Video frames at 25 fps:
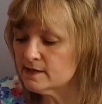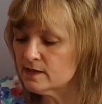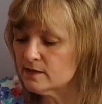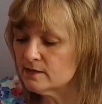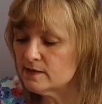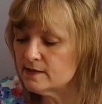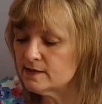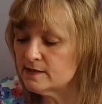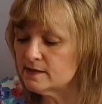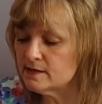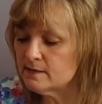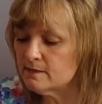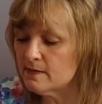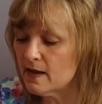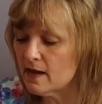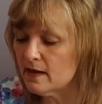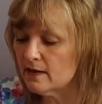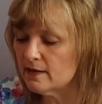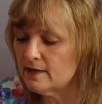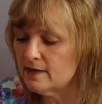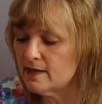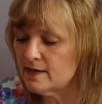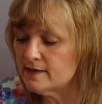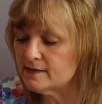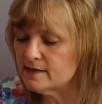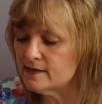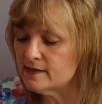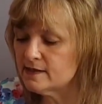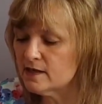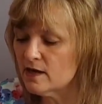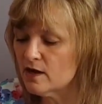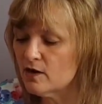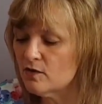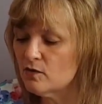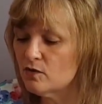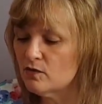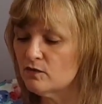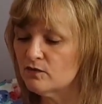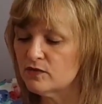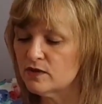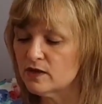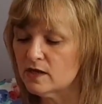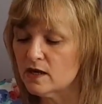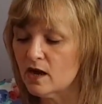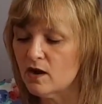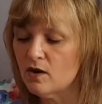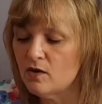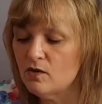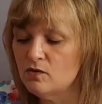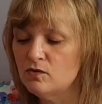So this is about letting go of
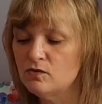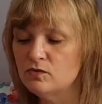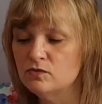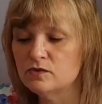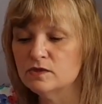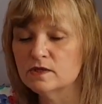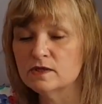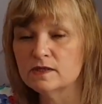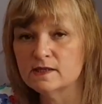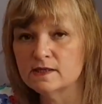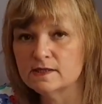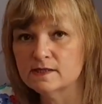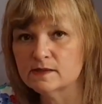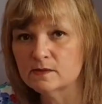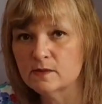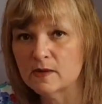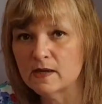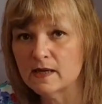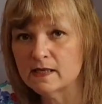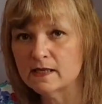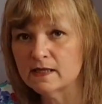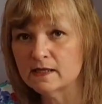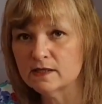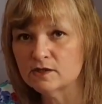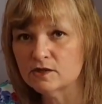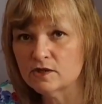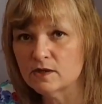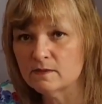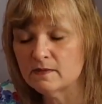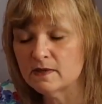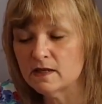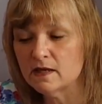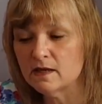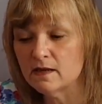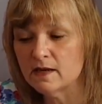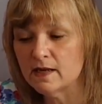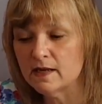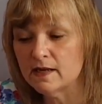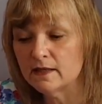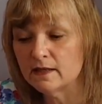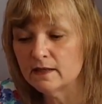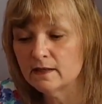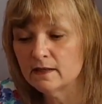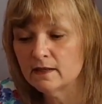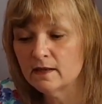the old this week, Gemini,